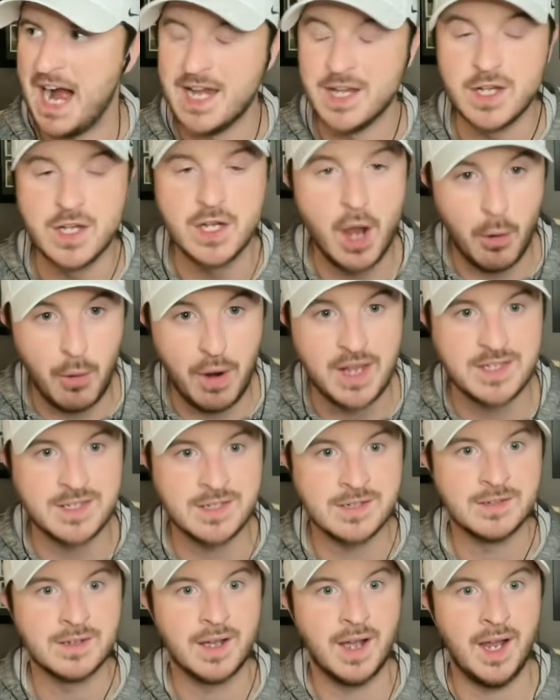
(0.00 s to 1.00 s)
I know
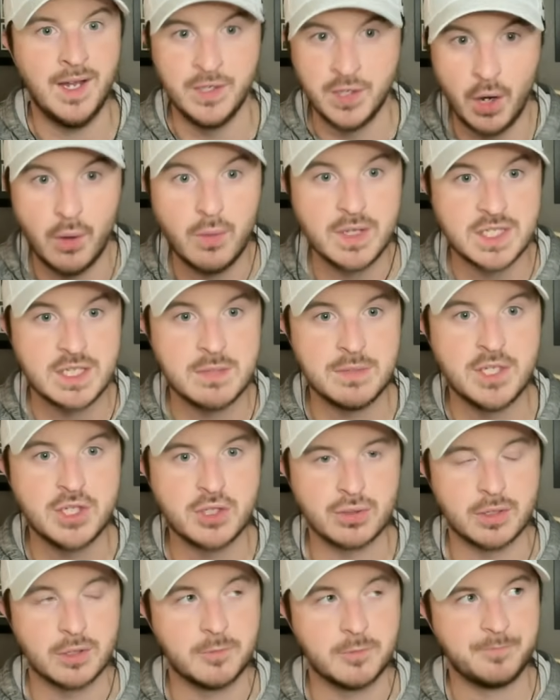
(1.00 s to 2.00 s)
it. I know it to be
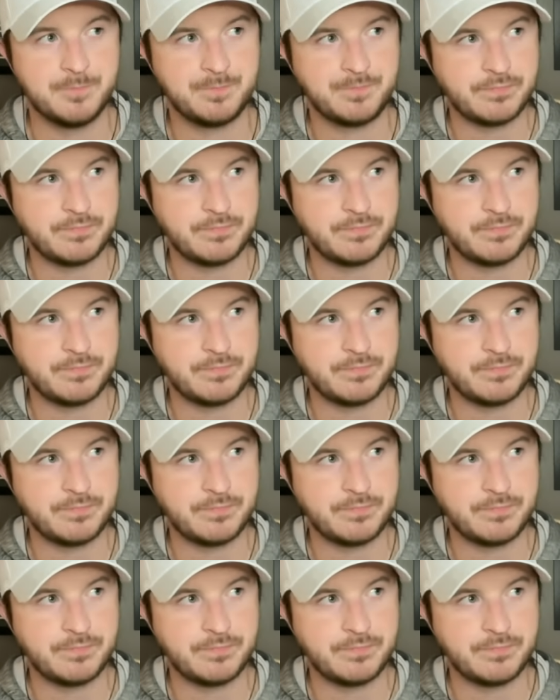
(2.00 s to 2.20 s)
true.